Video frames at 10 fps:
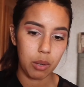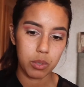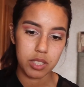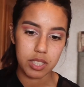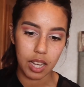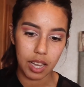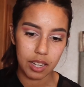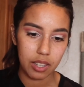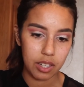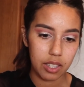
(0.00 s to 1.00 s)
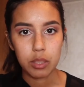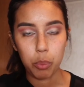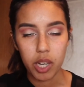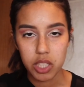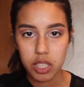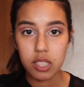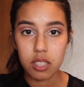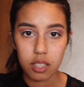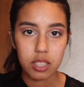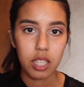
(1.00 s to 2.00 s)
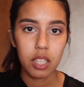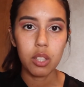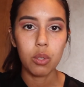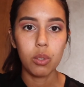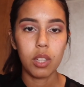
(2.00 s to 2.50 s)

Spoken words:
I was tired. Depression does hit you.